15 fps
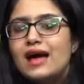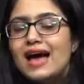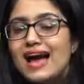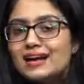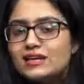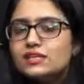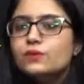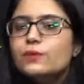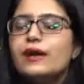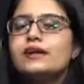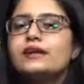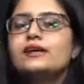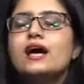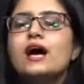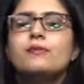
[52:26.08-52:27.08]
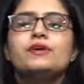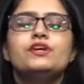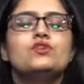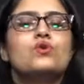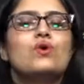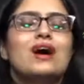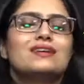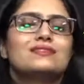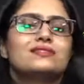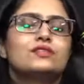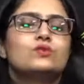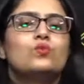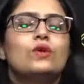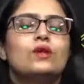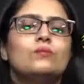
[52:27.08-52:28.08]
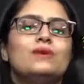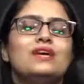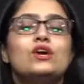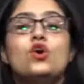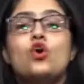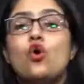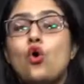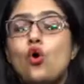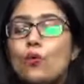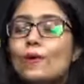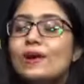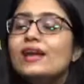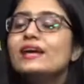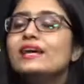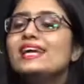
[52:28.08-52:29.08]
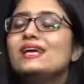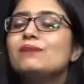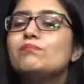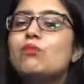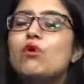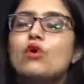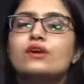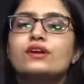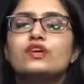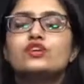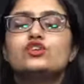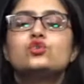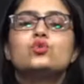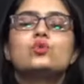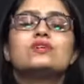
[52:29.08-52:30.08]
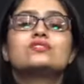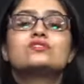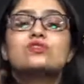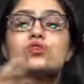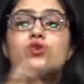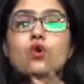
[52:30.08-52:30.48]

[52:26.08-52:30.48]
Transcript: activated amino acid will be covalently bonded to its